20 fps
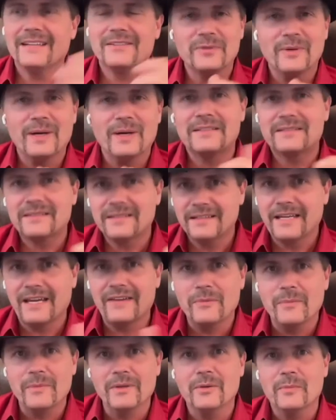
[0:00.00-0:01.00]
And so I
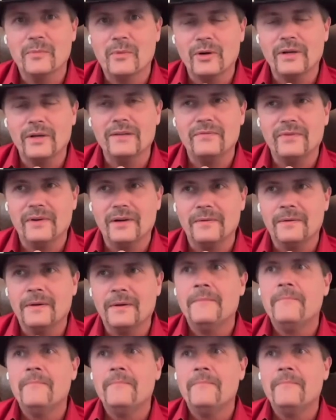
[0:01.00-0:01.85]
gave him a little more info.